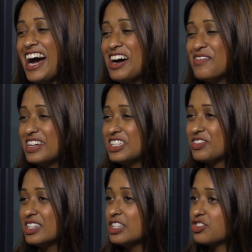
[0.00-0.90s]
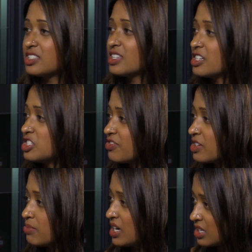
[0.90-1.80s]
And it's really interesting that you've
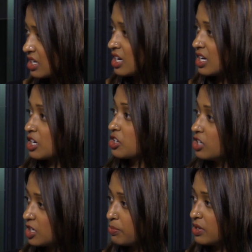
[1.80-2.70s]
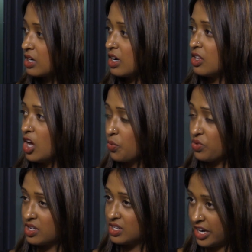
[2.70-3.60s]
combined a cookbook along
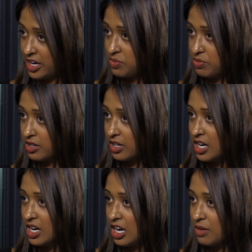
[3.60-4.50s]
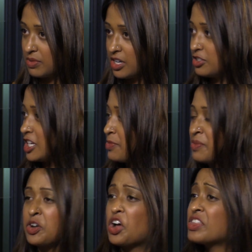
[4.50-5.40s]
with a diet book. Can you tell me
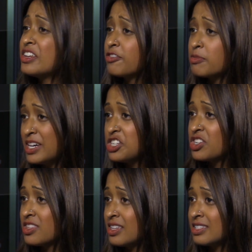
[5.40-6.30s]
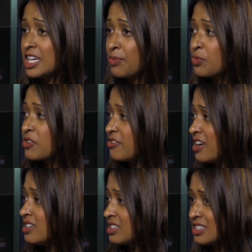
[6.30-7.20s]
about the information that someone would
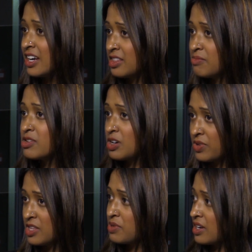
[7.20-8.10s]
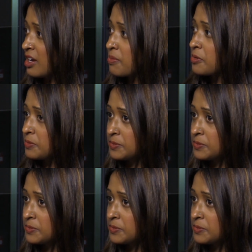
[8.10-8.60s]
find inside the book when they pick it up?